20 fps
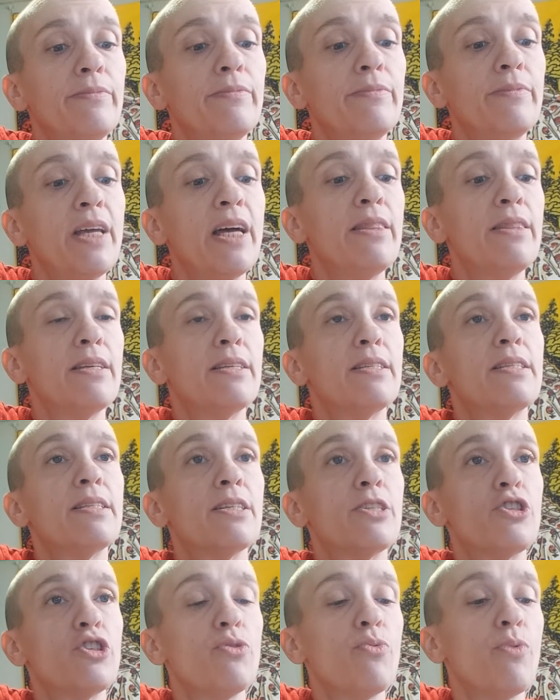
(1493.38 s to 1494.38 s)
in this
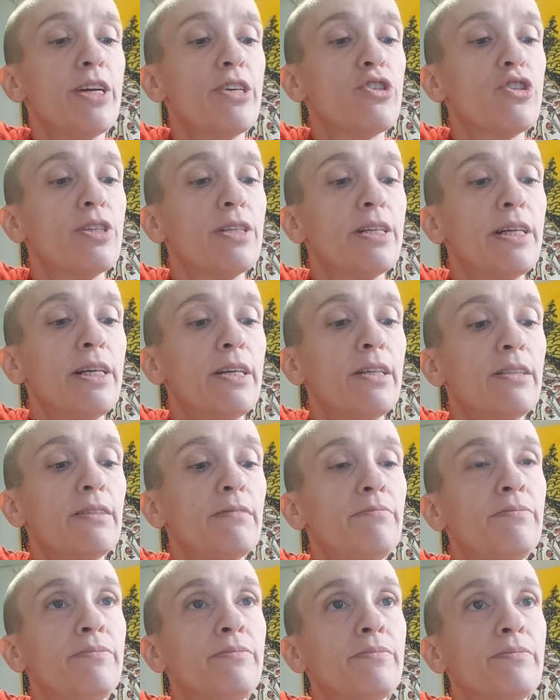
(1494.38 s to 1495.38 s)
situation here.
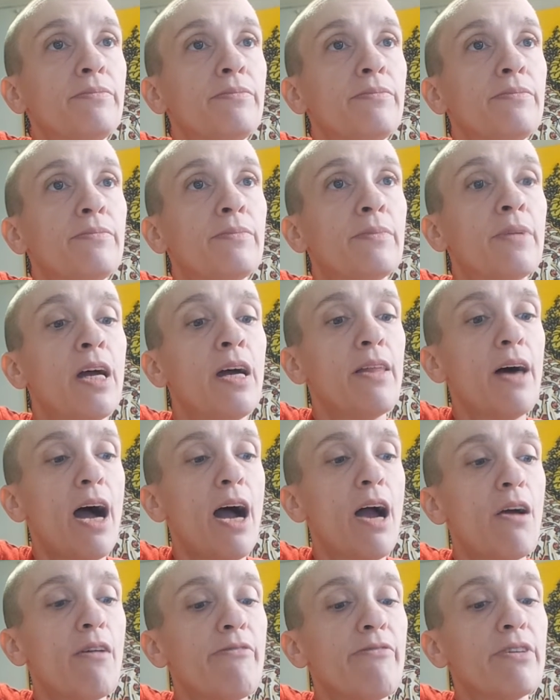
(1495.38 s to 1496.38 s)
The
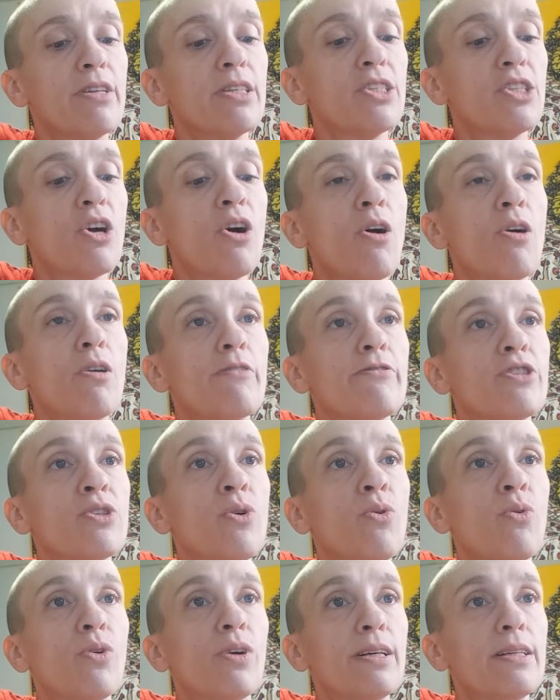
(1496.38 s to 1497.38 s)
Hierophant is the card of
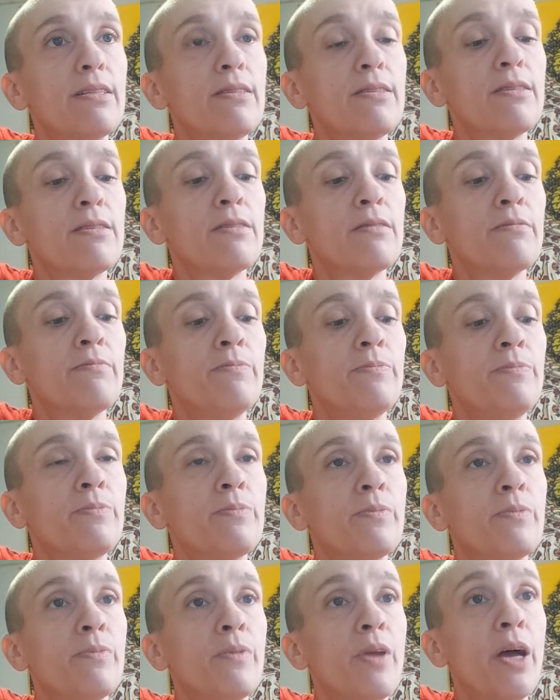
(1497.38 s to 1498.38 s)
Taurus.
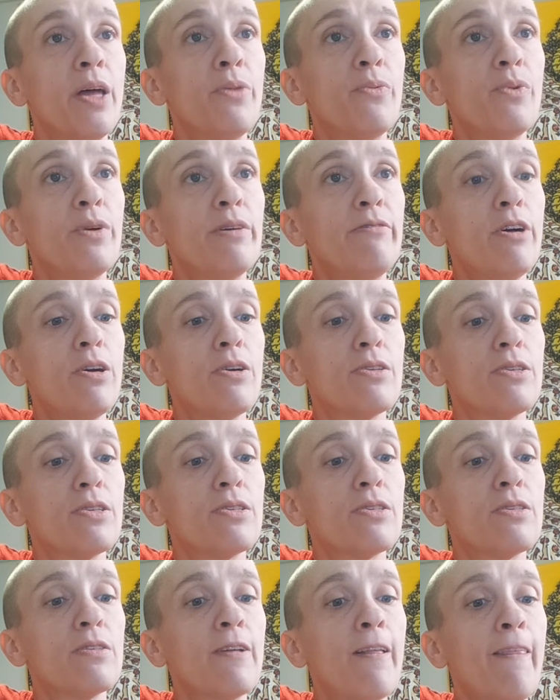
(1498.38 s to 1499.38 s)
in the
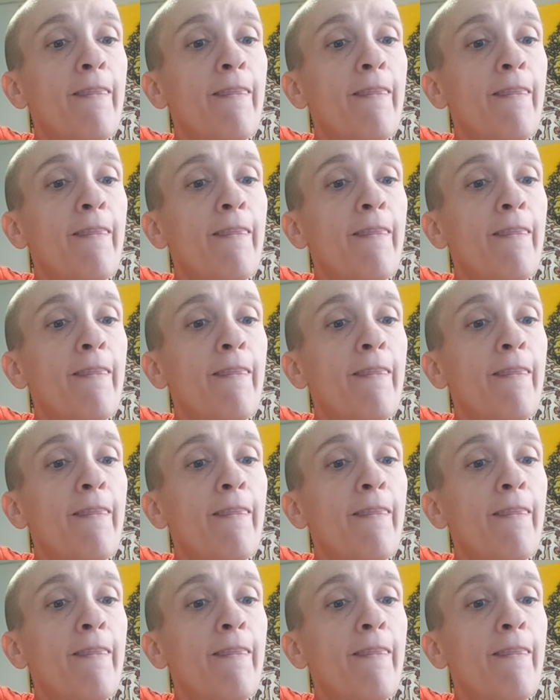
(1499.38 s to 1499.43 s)
reverse.